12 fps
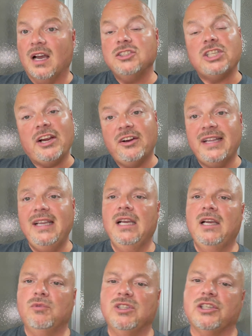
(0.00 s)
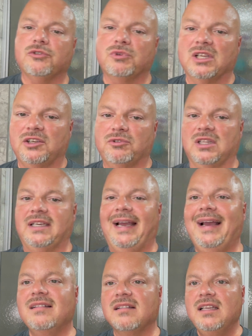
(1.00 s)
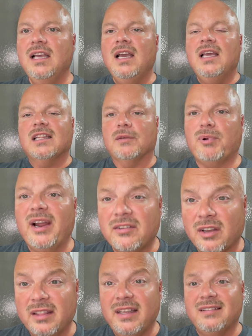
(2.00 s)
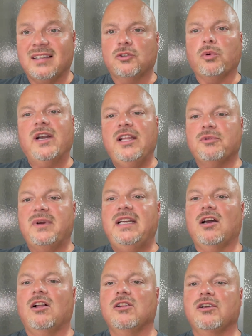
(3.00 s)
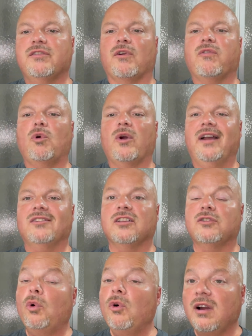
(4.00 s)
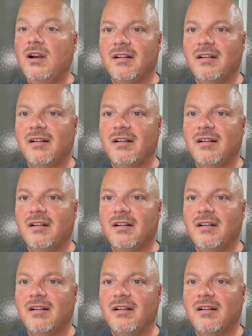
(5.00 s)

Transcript: charity, which is really, really excellent. The price on this is $23 for 4 ounces or